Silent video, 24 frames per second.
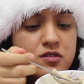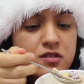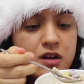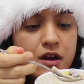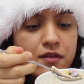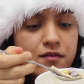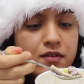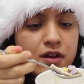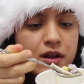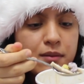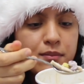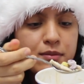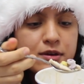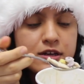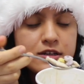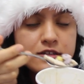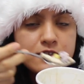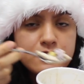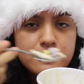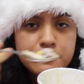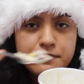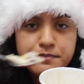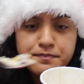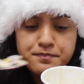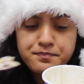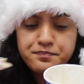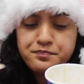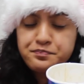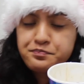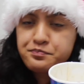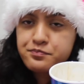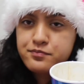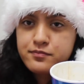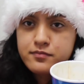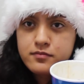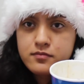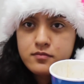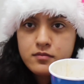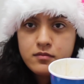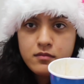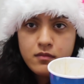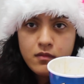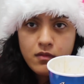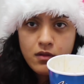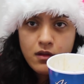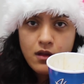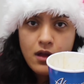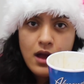to traveling, because
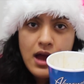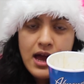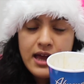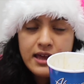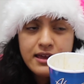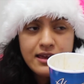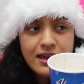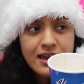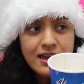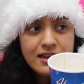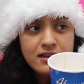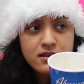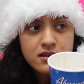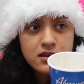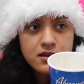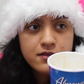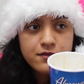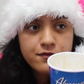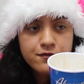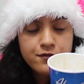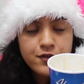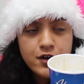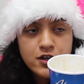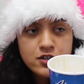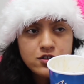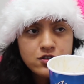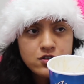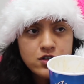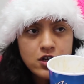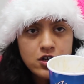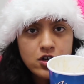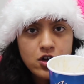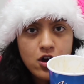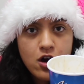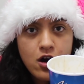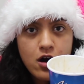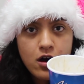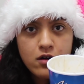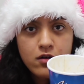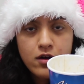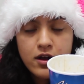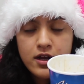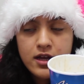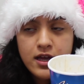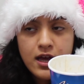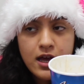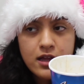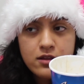I can't foster a dog
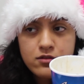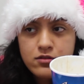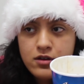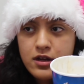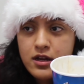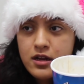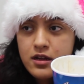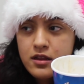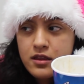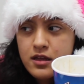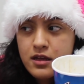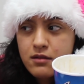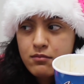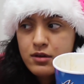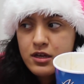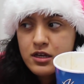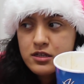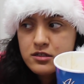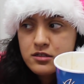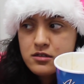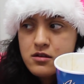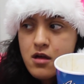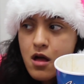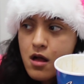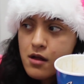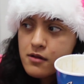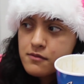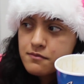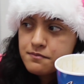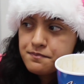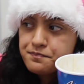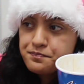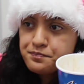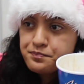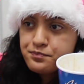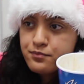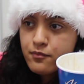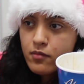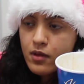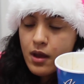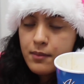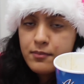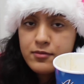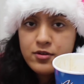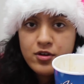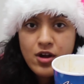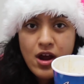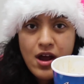or a cat or anything because
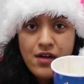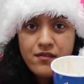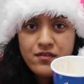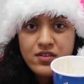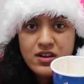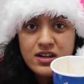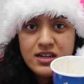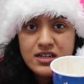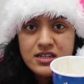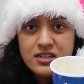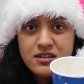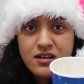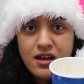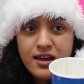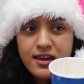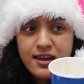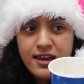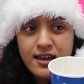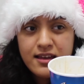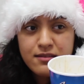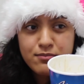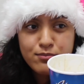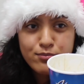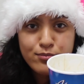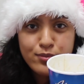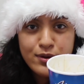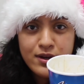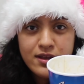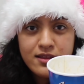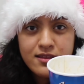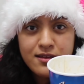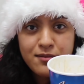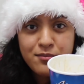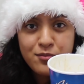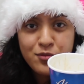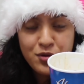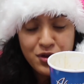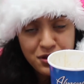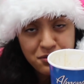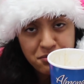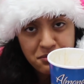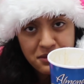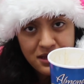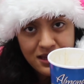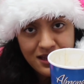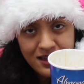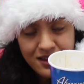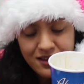I'm traveling. I can't bring them
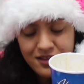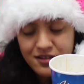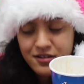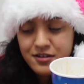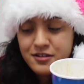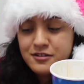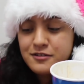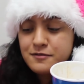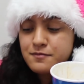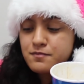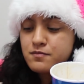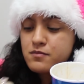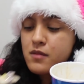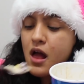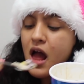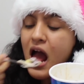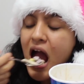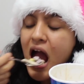with me, you know.